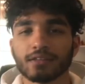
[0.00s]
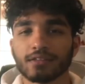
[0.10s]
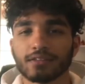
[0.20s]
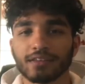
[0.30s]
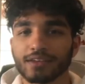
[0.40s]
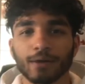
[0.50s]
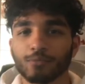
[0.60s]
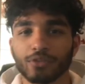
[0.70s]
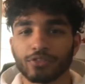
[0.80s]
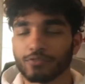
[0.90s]
mine
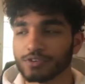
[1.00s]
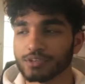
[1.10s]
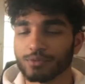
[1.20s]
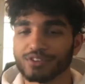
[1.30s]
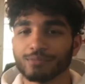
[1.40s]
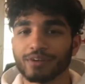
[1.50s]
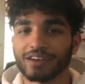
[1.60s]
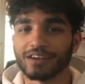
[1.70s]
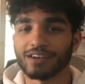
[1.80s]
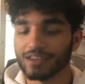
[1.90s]
didn't come with for some
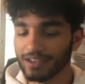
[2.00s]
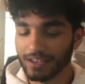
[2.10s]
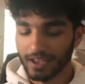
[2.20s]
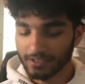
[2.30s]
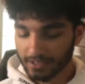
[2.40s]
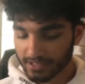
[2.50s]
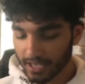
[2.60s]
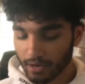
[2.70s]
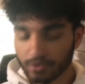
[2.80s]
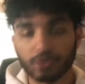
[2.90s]
reason. But as
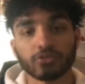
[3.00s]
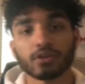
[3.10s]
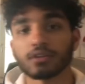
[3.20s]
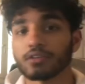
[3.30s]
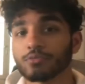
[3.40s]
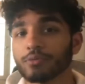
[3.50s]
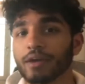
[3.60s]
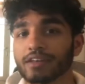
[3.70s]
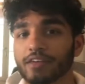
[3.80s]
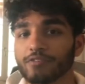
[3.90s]
you can see, I don't use it.
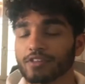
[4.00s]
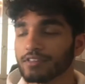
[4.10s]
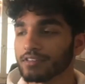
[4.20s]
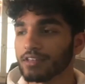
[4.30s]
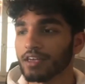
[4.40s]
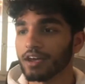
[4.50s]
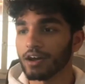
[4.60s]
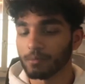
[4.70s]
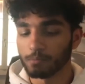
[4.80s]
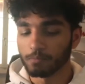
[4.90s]
Doesn't really make a difference.
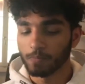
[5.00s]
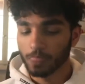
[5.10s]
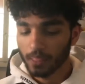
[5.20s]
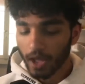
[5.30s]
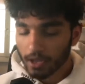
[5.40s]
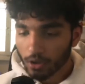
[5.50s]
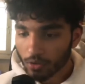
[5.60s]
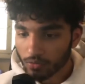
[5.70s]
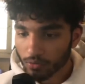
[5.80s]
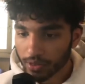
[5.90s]
I
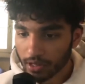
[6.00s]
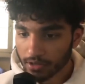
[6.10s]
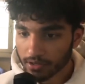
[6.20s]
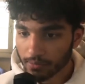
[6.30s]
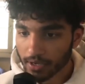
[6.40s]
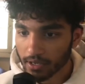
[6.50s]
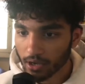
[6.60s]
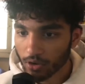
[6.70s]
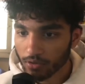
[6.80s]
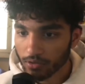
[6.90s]
can go really close to the
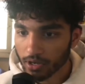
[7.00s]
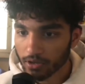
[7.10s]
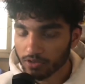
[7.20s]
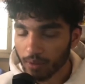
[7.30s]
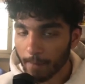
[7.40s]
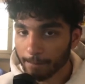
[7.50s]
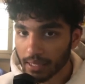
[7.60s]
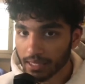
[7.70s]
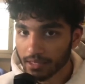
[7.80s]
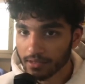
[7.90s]
mic and go with, use
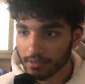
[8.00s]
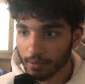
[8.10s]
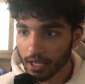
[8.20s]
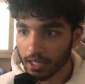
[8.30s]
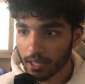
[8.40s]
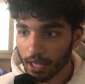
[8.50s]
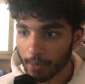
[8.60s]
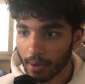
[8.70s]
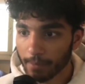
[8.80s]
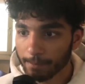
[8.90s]
my P's and
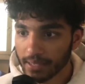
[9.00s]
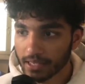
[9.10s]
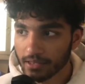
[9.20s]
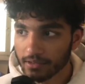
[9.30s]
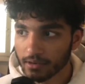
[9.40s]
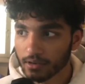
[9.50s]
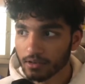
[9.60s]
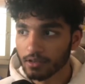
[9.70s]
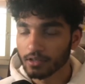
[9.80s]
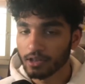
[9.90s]
my B's
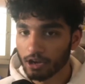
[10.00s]
and,